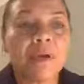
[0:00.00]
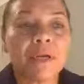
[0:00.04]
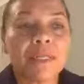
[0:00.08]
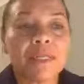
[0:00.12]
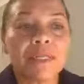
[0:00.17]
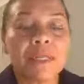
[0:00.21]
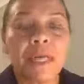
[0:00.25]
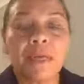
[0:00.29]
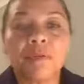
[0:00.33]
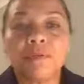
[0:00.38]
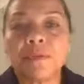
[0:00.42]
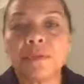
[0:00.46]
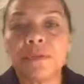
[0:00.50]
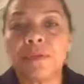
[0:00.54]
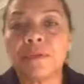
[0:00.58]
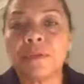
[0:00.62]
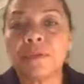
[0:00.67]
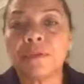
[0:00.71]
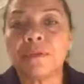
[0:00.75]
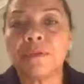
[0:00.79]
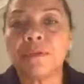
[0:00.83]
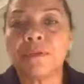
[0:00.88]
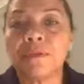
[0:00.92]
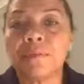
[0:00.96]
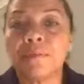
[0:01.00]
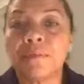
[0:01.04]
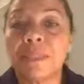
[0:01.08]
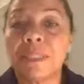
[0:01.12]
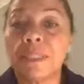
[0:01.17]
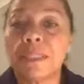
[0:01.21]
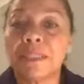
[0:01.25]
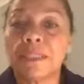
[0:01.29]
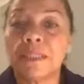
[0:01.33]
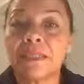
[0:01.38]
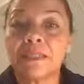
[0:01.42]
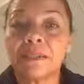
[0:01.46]
ourselves to be
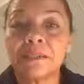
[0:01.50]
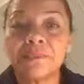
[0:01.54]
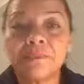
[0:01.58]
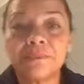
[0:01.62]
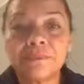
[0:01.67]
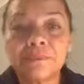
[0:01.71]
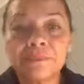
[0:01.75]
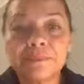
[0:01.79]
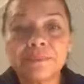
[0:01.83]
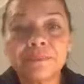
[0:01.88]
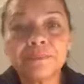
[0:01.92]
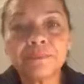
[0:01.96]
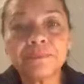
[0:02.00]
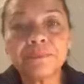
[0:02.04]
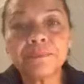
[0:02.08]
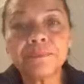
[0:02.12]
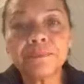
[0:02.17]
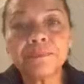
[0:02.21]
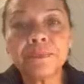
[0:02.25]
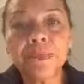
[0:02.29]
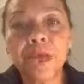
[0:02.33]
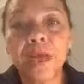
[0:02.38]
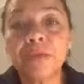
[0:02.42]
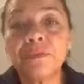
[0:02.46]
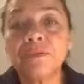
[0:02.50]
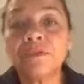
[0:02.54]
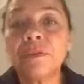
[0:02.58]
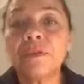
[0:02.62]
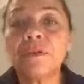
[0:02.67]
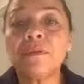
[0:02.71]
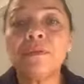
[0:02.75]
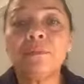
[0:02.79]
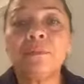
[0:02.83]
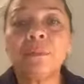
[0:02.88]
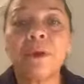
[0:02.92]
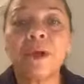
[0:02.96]
still and
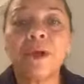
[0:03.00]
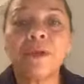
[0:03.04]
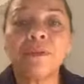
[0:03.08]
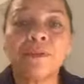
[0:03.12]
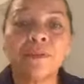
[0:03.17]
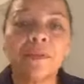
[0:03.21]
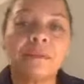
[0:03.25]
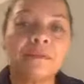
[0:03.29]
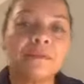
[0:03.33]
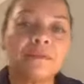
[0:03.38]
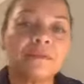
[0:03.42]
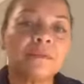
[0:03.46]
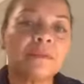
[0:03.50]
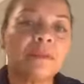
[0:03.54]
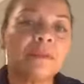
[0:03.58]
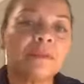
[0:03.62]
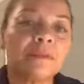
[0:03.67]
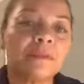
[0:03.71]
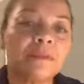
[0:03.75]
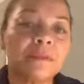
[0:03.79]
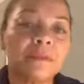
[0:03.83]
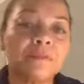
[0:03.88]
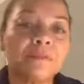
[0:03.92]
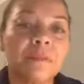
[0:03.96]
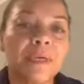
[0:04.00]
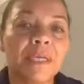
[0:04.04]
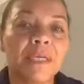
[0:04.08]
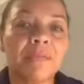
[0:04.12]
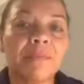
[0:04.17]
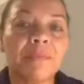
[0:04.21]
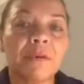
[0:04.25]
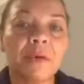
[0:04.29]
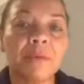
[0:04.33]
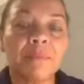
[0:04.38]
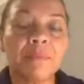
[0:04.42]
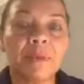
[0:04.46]
follow the breath in many
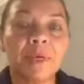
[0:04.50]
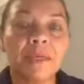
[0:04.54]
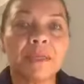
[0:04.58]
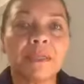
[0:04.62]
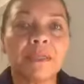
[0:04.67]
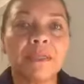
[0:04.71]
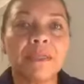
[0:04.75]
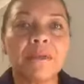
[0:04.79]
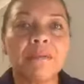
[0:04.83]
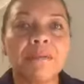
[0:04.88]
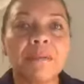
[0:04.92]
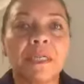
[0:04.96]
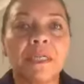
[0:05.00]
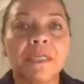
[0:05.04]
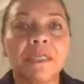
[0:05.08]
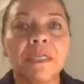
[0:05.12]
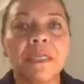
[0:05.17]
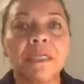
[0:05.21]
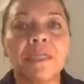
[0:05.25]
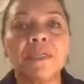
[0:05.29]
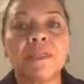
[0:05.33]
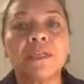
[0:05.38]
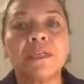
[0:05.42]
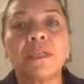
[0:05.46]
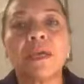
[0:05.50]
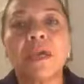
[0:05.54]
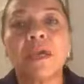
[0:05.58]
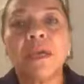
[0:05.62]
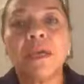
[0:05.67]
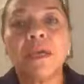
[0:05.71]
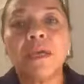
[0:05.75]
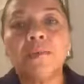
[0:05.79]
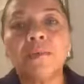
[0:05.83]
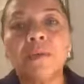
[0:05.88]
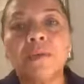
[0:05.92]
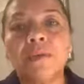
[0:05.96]
of our practices of meditation.
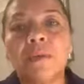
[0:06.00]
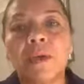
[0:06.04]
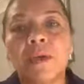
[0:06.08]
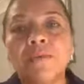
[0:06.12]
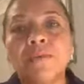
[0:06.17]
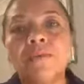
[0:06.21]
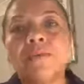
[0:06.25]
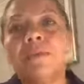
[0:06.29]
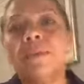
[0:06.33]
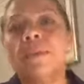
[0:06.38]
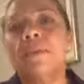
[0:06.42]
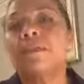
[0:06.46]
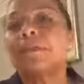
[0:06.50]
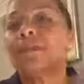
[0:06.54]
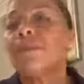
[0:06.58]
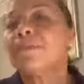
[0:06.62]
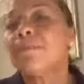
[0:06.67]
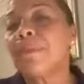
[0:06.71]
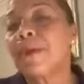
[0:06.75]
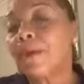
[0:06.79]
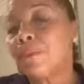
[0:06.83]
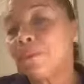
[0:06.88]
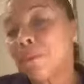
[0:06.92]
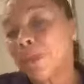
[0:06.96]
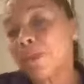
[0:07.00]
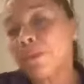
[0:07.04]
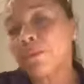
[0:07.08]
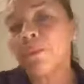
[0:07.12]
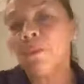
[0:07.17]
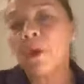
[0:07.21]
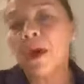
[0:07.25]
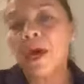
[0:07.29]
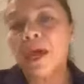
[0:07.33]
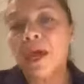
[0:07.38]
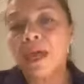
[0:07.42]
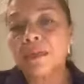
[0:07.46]
But mindfulness is about being
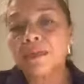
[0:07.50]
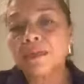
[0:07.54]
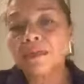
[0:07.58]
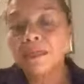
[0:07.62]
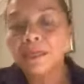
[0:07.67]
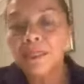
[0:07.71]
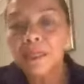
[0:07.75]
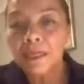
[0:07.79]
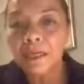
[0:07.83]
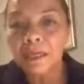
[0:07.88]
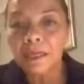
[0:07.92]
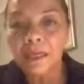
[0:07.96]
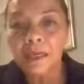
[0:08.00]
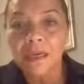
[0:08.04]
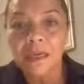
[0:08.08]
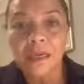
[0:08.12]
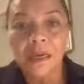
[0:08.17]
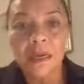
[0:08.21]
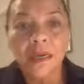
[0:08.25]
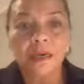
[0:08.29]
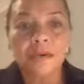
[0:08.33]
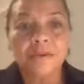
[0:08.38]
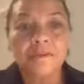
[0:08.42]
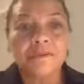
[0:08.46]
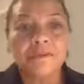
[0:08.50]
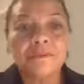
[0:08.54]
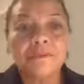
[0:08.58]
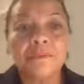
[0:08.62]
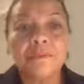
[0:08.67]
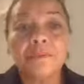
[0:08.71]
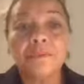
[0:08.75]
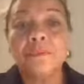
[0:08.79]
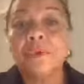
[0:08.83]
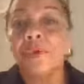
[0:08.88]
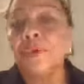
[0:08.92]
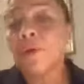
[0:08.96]
aware
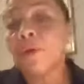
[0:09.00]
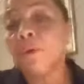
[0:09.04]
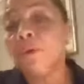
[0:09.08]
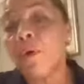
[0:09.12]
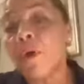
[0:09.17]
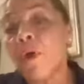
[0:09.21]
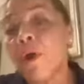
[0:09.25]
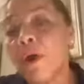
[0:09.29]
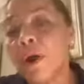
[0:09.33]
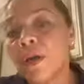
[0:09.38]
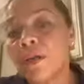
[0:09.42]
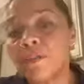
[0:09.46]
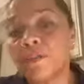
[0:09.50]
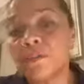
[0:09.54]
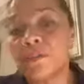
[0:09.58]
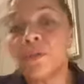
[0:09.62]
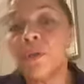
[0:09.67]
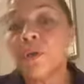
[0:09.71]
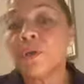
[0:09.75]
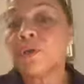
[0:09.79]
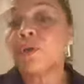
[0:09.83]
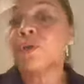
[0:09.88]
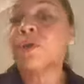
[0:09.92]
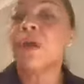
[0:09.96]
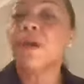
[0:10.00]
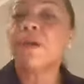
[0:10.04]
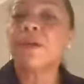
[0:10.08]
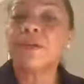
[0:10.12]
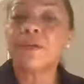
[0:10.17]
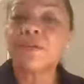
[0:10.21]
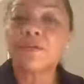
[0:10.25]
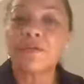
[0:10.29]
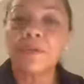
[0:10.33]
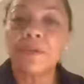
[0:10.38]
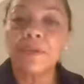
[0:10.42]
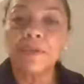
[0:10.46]
of where you are and what you're
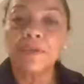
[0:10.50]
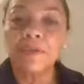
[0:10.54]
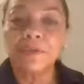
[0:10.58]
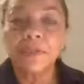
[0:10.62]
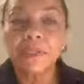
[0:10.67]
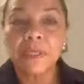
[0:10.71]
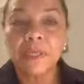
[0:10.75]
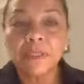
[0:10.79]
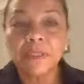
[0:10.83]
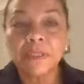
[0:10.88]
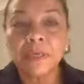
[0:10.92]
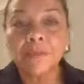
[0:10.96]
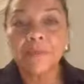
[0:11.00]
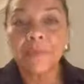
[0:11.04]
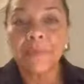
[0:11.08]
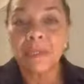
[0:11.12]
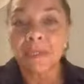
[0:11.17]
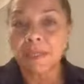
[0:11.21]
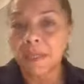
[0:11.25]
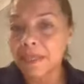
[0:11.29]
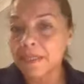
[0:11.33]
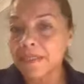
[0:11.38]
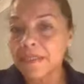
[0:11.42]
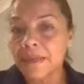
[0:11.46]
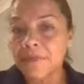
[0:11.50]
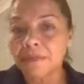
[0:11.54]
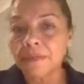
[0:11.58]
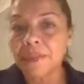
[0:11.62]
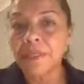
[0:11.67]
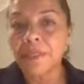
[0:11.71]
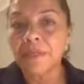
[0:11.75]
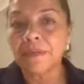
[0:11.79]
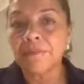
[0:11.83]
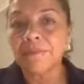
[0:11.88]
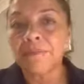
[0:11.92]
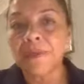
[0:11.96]
going through and being
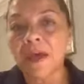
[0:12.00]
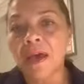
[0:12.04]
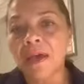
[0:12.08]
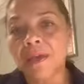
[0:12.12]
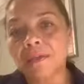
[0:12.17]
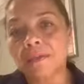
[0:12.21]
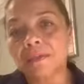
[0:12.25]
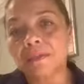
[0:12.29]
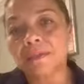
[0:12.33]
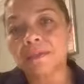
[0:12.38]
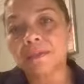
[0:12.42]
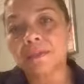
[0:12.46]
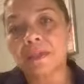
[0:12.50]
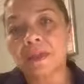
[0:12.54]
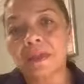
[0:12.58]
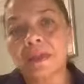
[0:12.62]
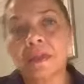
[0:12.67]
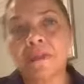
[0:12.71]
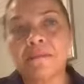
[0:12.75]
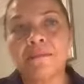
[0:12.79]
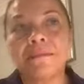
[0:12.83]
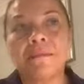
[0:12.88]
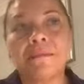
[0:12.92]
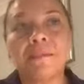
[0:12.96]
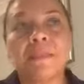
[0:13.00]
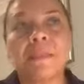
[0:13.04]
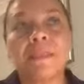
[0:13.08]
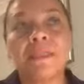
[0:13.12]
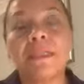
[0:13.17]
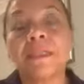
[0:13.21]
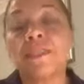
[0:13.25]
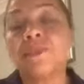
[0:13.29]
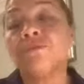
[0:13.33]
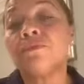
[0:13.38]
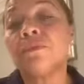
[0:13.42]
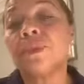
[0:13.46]
accepting of that. And
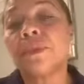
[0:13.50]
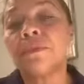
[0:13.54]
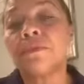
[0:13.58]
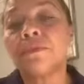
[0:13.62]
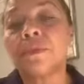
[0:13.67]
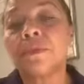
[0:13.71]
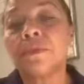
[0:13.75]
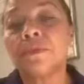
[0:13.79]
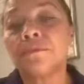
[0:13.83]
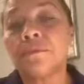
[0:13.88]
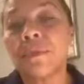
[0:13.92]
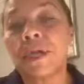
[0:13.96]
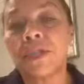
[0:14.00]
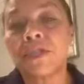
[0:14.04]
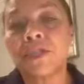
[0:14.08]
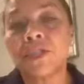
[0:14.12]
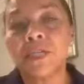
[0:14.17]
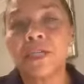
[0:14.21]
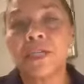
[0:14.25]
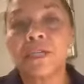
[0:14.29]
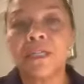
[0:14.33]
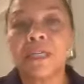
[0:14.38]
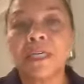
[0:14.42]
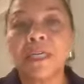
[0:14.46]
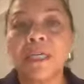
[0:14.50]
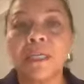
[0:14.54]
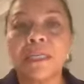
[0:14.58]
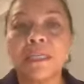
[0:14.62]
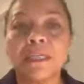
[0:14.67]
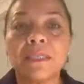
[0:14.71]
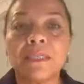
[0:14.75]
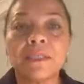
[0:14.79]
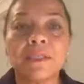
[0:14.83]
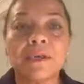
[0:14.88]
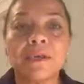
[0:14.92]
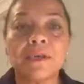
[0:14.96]
this is really where the magic and the
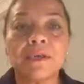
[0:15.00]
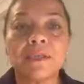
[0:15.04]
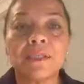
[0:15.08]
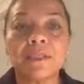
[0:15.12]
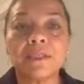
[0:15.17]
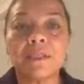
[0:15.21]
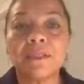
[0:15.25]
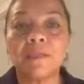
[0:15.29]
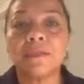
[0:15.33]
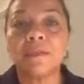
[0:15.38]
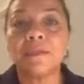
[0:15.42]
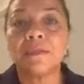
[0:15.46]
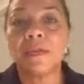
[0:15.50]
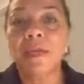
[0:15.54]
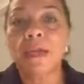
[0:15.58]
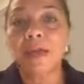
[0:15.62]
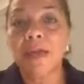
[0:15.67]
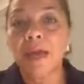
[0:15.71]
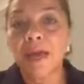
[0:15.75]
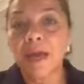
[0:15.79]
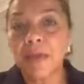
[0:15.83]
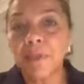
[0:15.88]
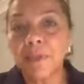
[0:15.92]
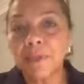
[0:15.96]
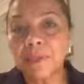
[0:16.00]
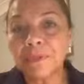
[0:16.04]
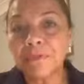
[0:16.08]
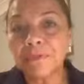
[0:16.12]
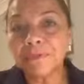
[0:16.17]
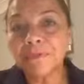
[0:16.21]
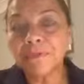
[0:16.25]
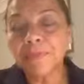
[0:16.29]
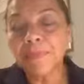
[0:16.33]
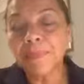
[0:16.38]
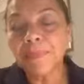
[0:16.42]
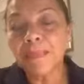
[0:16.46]
healing starts to
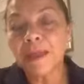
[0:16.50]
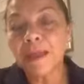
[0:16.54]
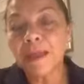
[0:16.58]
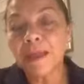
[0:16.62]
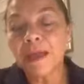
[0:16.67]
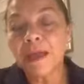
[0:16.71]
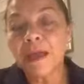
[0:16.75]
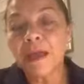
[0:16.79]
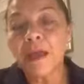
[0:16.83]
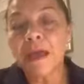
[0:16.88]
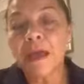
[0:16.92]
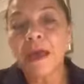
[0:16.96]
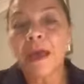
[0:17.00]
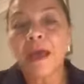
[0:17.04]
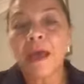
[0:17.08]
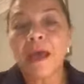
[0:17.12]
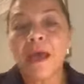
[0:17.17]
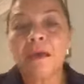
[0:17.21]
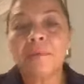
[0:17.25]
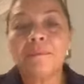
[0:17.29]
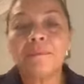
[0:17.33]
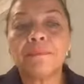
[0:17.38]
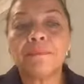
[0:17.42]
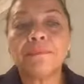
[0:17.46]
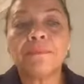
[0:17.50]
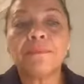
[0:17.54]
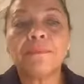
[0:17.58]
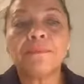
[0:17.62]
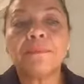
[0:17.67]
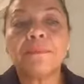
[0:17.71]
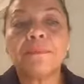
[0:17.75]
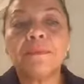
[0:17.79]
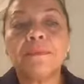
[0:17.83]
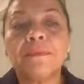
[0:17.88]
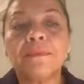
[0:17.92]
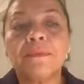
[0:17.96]
happen.
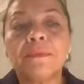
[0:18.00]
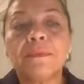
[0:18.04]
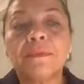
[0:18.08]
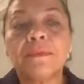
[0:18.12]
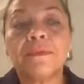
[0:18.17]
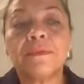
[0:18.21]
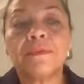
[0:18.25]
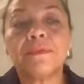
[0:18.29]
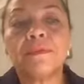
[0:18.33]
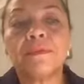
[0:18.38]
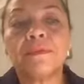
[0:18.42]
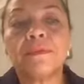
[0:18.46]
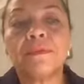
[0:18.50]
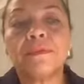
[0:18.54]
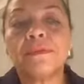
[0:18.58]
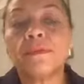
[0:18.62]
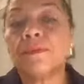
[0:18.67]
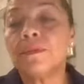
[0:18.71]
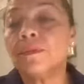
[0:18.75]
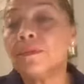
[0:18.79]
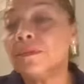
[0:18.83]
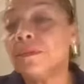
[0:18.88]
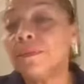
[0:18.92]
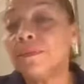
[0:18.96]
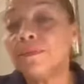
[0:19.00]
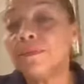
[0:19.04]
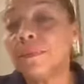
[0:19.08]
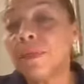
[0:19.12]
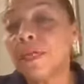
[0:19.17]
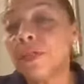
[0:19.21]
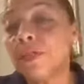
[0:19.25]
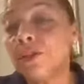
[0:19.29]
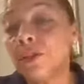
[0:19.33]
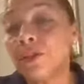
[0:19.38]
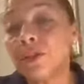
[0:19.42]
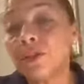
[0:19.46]
Being
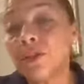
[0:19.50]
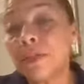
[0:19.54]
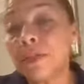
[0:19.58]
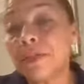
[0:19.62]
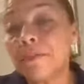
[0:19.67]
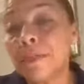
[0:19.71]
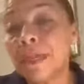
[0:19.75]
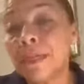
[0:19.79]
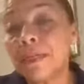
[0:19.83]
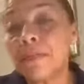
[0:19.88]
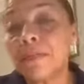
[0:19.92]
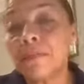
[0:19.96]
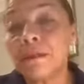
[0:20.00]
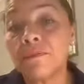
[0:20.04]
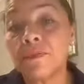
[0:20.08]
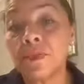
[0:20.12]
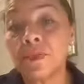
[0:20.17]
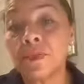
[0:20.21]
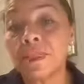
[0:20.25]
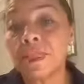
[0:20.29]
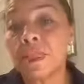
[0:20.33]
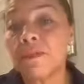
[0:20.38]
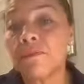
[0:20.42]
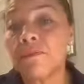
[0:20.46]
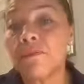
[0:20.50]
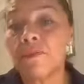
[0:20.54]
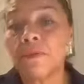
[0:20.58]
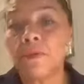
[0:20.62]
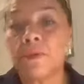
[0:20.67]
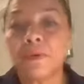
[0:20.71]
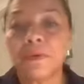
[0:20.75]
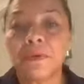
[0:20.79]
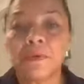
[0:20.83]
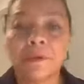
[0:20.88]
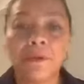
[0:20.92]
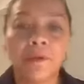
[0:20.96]
non-judgmental of yourself
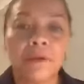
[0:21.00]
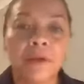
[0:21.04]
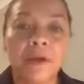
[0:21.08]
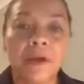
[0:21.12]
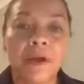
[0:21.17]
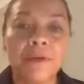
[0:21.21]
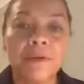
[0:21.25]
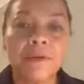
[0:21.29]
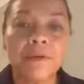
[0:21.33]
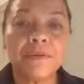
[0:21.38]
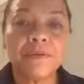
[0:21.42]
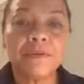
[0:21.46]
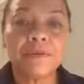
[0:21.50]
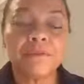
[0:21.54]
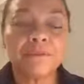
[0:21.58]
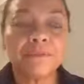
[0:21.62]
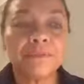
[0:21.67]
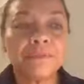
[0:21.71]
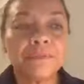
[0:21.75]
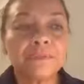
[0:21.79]
or others.